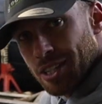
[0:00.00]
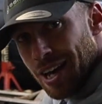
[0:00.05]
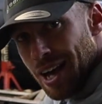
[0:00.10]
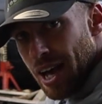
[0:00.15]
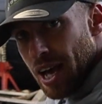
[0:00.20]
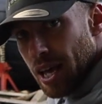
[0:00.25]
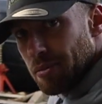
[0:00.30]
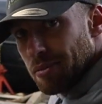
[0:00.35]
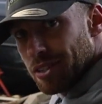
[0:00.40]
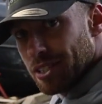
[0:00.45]

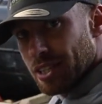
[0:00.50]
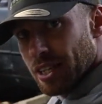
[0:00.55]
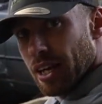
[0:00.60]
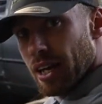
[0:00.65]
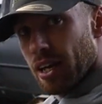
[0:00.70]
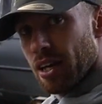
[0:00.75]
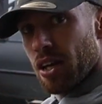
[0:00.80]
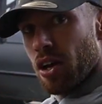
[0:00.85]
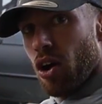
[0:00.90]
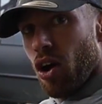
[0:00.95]
time, is
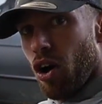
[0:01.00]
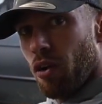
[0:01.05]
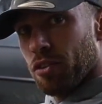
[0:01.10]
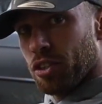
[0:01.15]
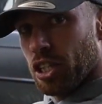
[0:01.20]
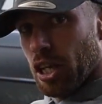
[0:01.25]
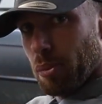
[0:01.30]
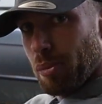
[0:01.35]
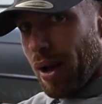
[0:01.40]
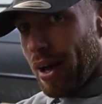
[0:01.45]
that
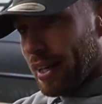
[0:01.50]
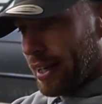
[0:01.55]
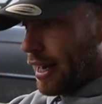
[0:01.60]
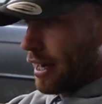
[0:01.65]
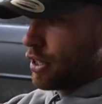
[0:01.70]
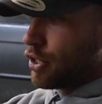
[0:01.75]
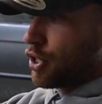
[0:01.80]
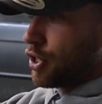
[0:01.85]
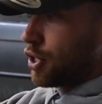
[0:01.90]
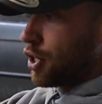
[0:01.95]
obviously a bike
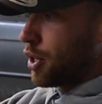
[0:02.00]
engine,